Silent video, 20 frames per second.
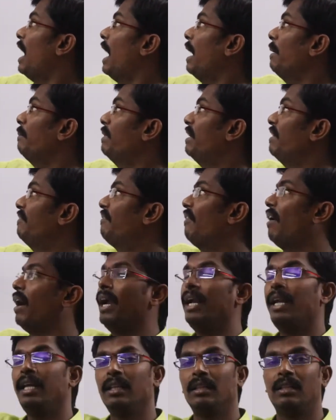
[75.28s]
I am
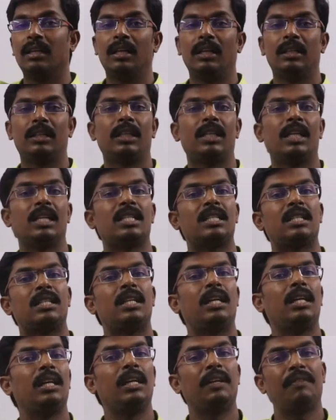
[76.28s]
defining that
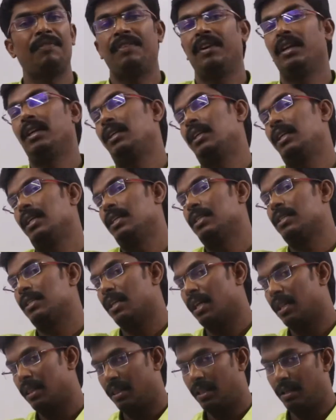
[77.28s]
crystal defect
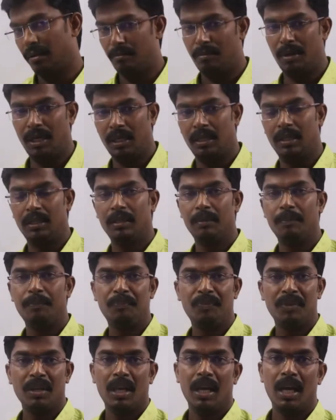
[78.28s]
is nothing but
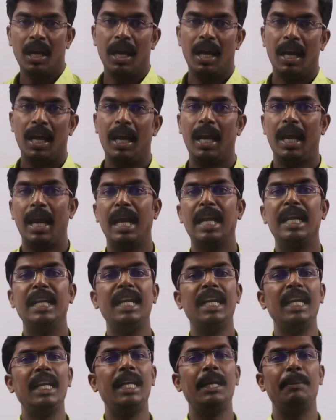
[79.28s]

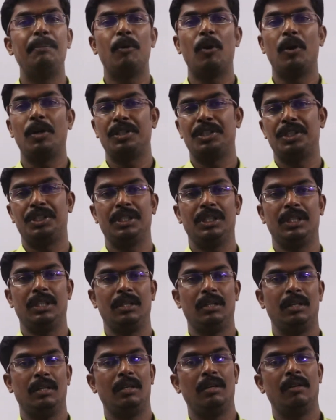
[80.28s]
any
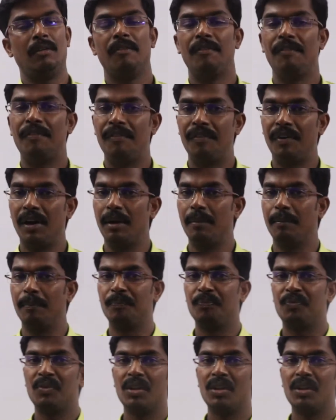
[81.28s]
departure from